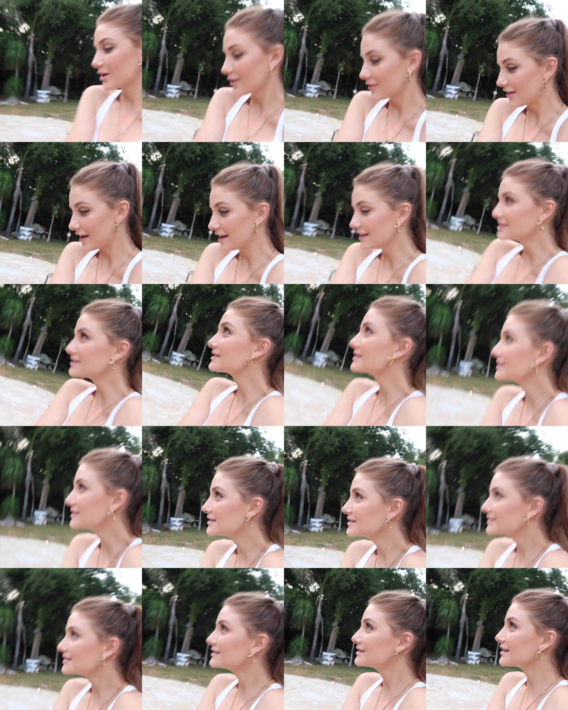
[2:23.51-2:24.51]
your face?
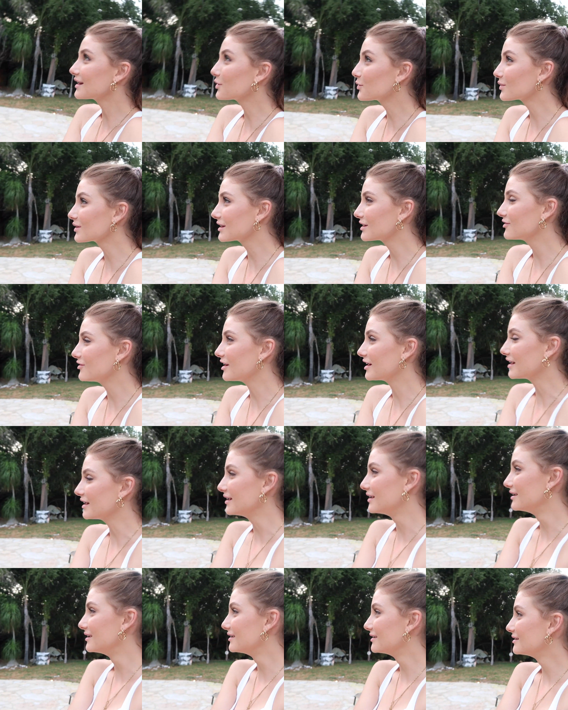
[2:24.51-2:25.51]
Like, really
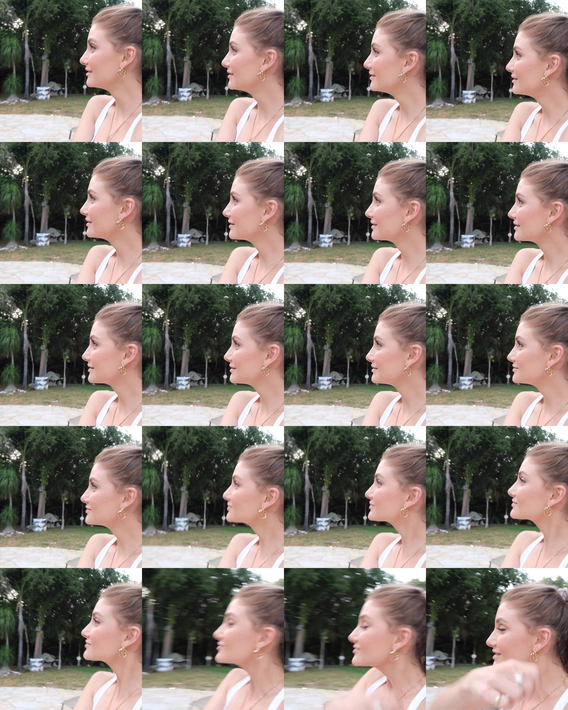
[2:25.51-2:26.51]
funny? tape my
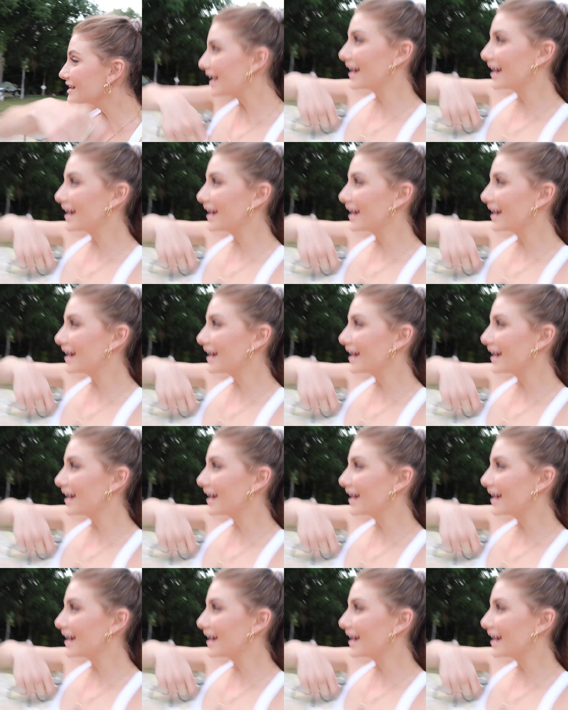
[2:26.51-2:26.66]
face?